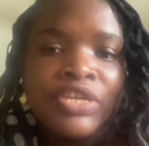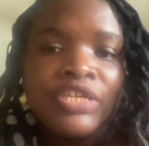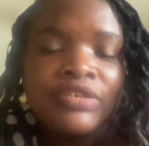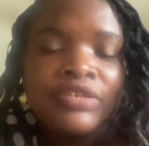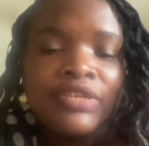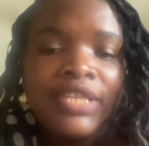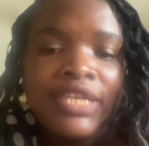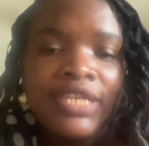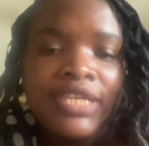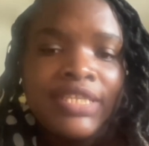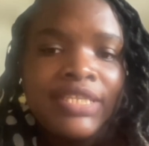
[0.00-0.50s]

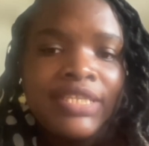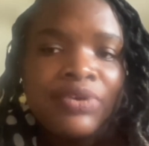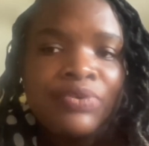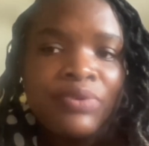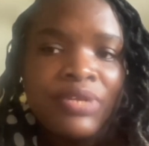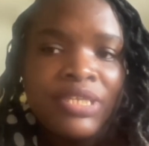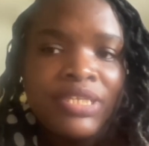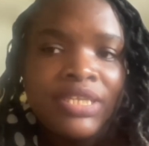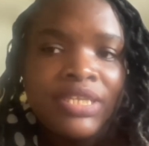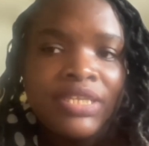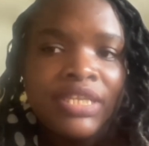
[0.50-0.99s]
So that's the
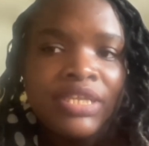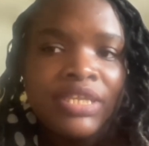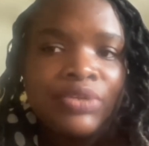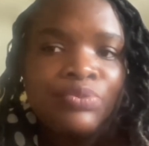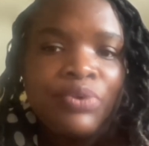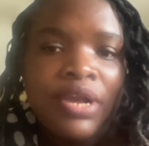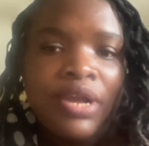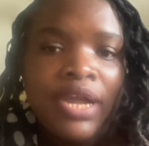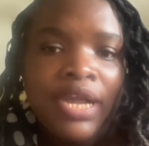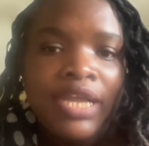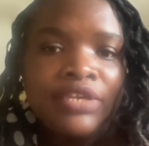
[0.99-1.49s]
question that
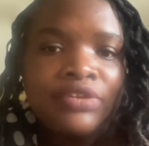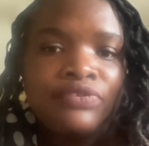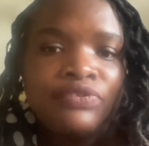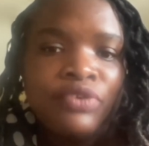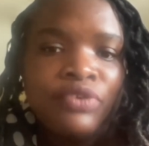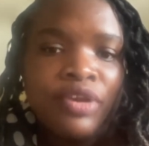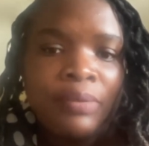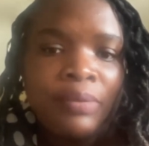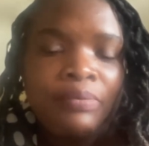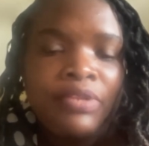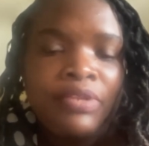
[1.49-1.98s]
we're kind of
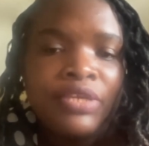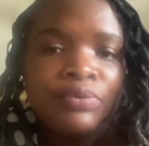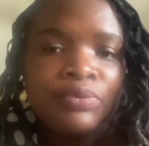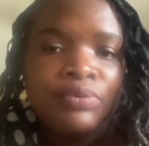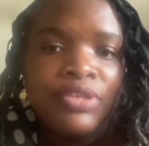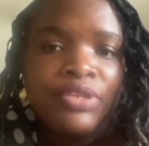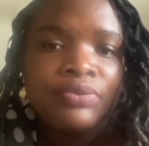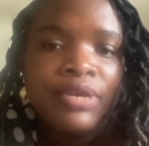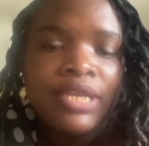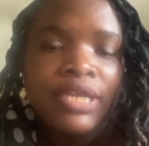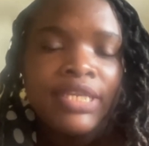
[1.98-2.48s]
grappling
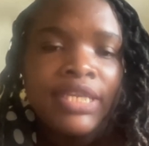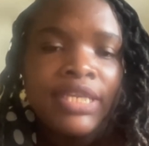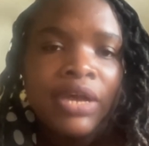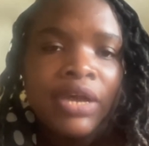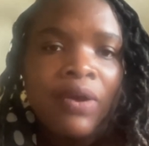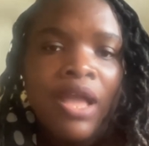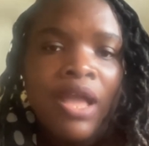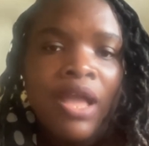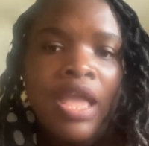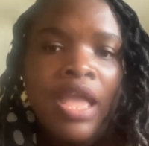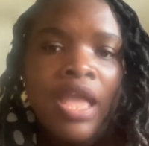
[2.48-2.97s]
with right
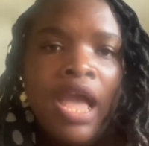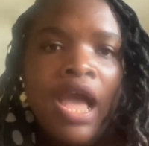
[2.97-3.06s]
now.